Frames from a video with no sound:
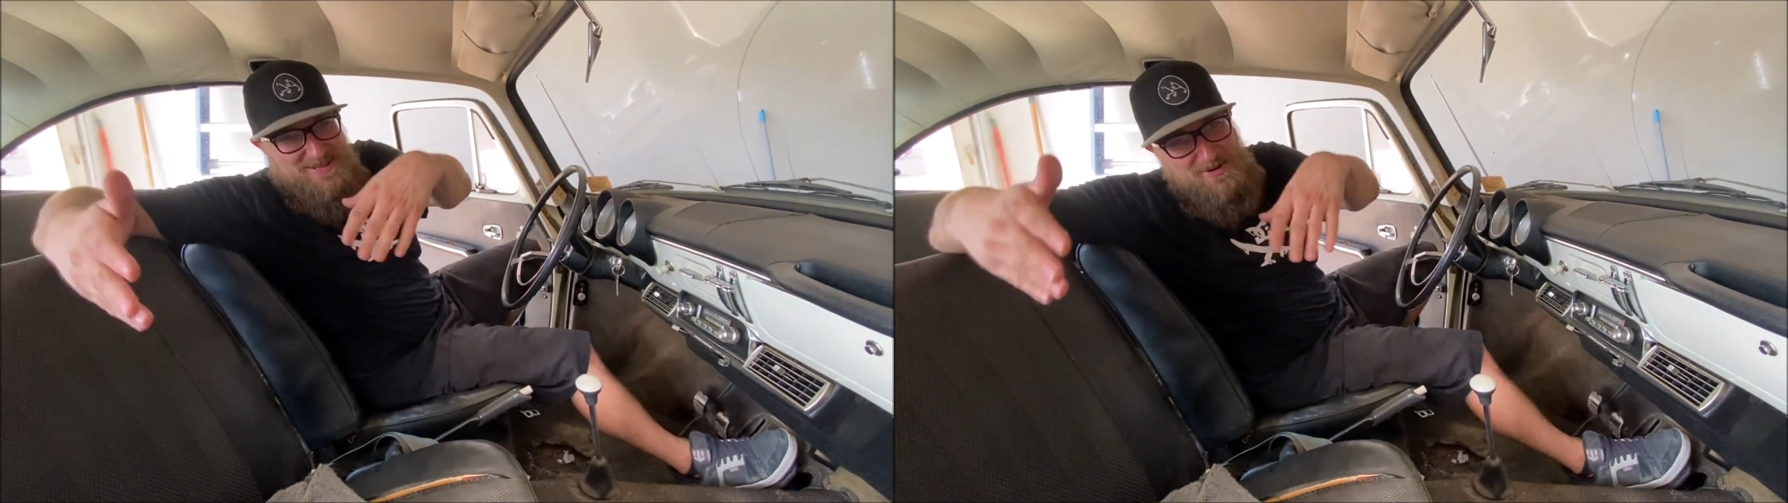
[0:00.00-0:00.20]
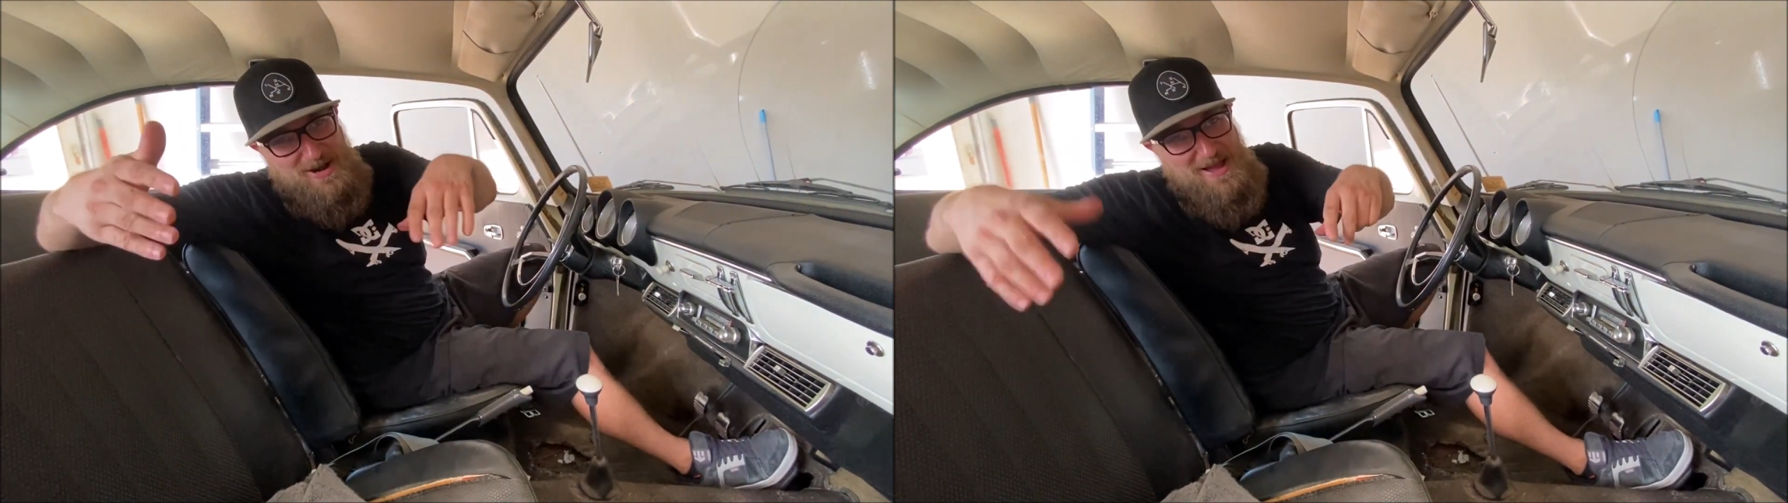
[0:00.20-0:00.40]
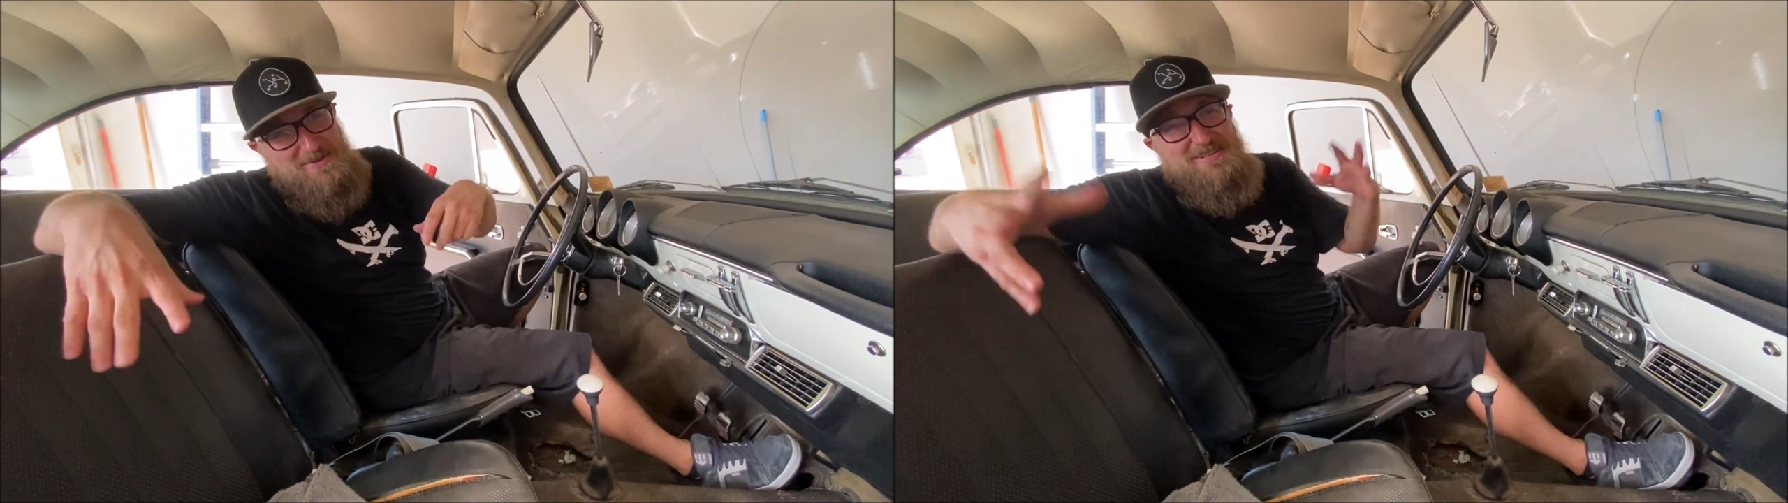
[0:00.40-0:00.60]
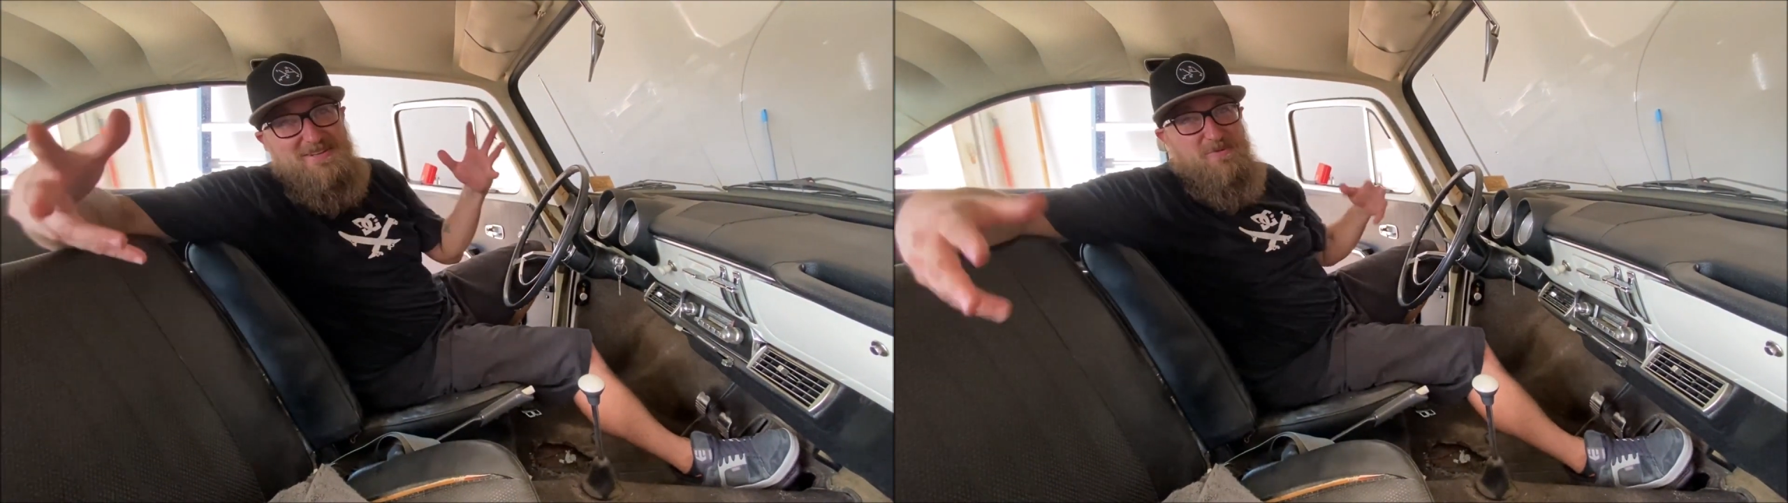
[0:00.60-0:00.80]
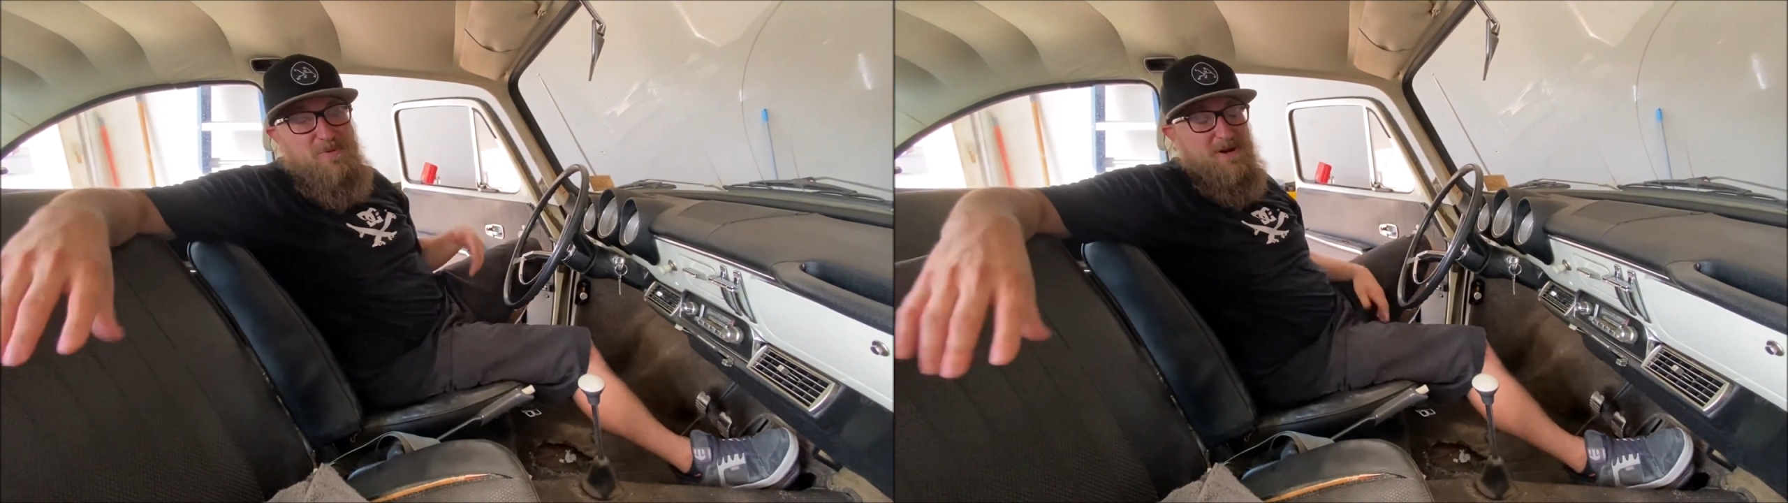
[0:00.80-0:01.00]
ground
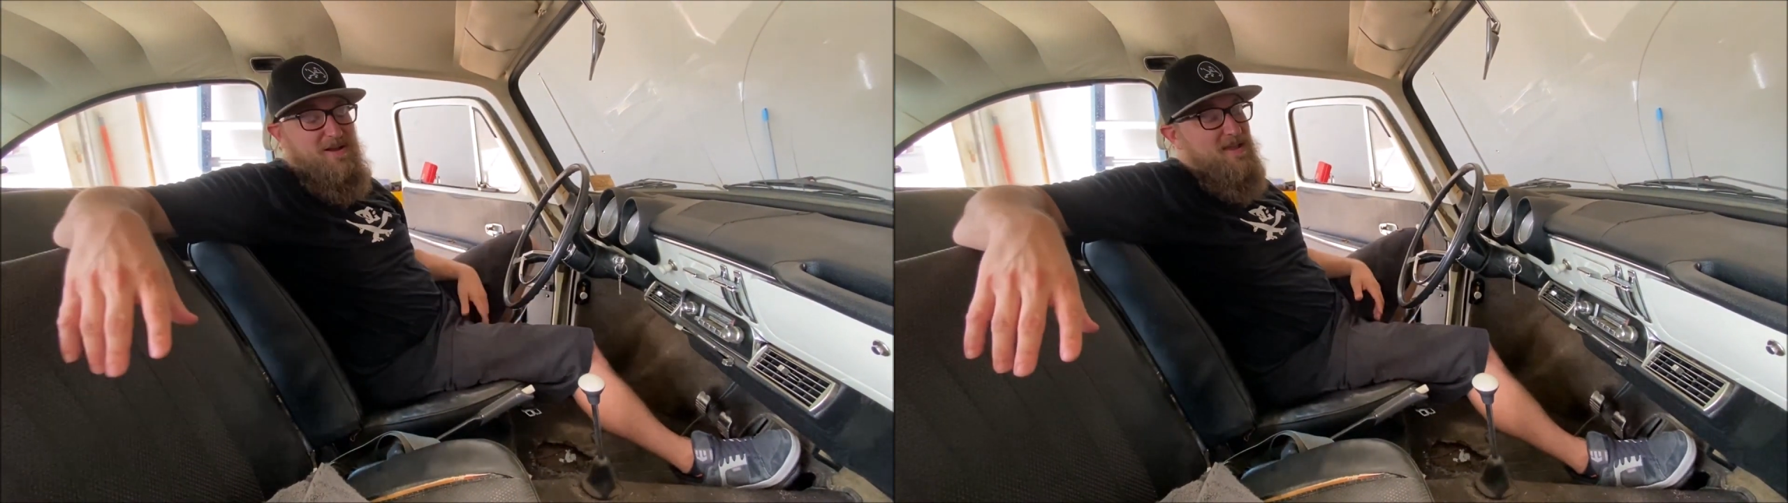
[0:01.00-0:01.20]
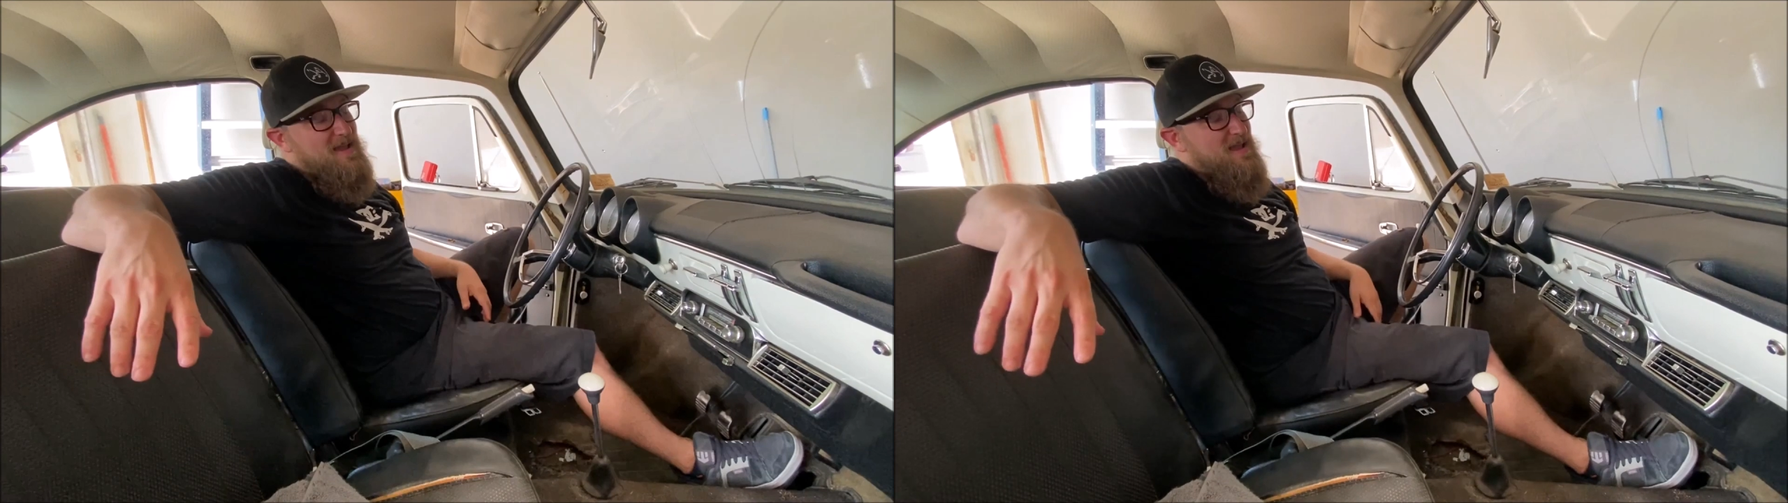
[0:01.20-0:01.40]
didn't work,